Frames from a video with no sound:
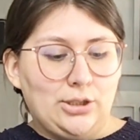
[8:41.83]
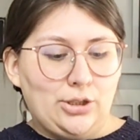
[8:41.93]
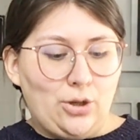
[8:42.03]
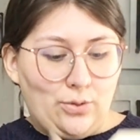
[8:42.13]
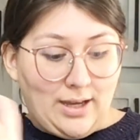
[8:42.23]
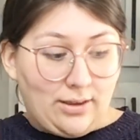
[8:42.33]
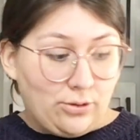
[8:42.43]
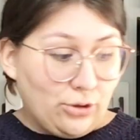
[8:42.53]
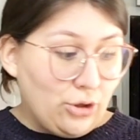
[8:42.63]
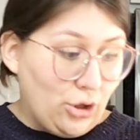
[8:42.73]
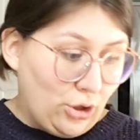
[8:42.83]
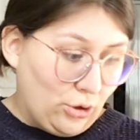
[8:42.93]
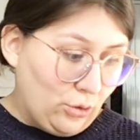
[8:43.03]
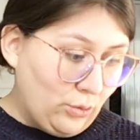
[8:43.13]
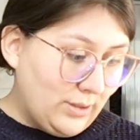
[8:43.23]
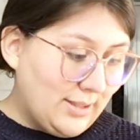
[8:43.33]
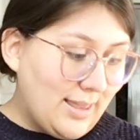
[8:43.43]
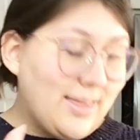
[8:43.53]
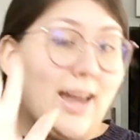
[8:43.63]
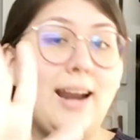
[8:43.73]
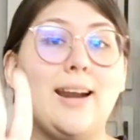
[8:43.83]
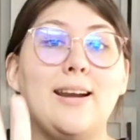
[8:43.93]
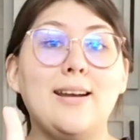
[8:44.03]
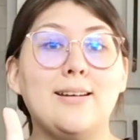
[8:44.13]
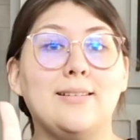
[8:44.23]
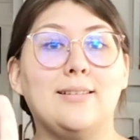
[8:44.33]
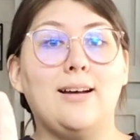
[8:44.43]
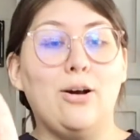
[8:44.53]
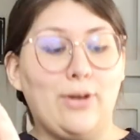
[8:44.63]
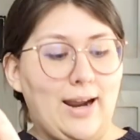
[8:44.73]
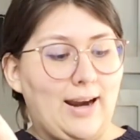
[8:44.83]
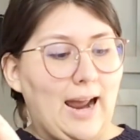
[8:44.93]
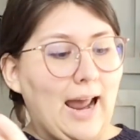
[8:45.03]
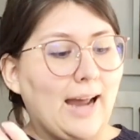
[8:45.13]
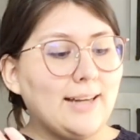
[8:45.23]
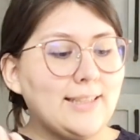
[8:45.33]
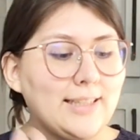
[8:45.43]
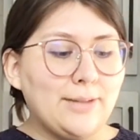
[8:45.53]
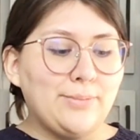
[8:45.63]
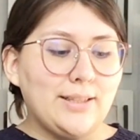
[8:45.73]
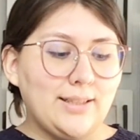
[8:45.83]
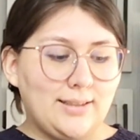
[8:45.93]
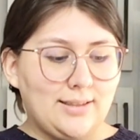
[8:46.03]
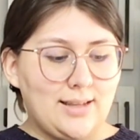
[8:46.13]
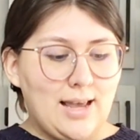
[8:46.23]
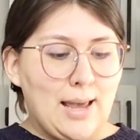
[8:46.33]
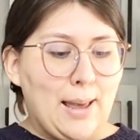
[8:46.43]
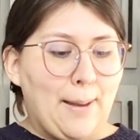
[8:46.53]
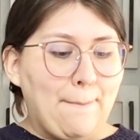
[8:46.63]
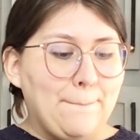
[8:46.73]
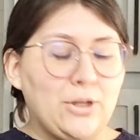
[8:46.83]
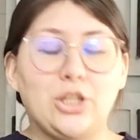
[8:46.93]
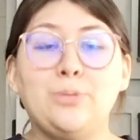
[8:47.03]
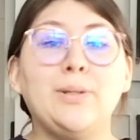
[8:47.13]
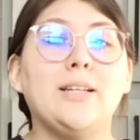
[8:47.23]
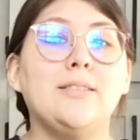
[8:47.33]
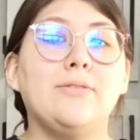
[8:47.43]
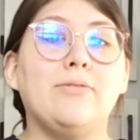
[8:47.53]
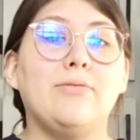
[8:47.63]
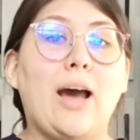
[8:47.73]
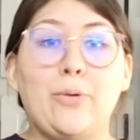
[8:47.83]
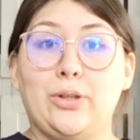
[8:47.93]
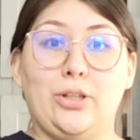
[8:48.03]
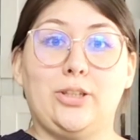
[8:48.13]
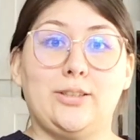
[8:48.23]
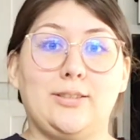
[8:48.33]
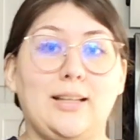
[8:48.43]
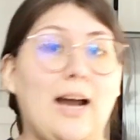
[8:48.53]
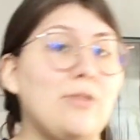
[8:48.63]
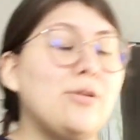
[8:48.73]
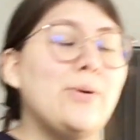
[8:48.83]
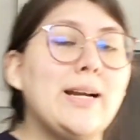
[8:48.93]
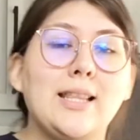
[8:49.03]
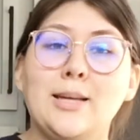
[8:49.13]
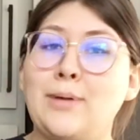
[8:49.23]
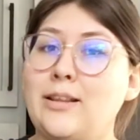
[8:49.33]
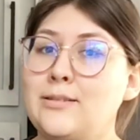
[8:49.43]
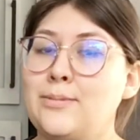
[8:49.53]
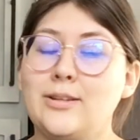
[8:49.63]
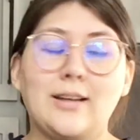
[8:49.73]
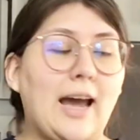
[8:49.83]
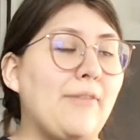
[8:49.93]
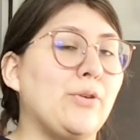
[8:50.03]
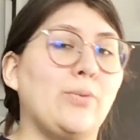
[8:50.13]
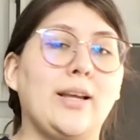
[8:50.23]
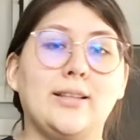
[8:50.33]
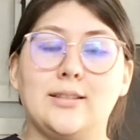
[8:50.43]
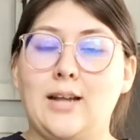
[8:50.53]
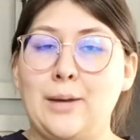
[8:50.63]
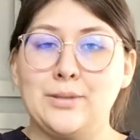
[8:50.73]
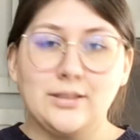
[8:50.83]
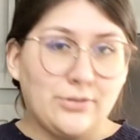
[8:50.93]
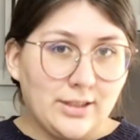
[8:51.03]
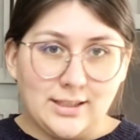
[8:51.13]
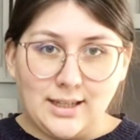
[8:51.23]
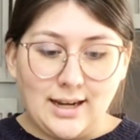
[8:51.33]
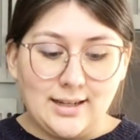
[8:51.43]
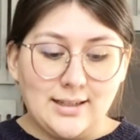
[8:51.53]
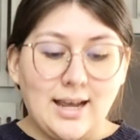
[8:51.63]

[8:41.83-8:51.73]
So yeah, those are those. Then, okay, I had to keep this just because of how it looks. I don't know anything about this book. I haven't read the synopsis for this yet.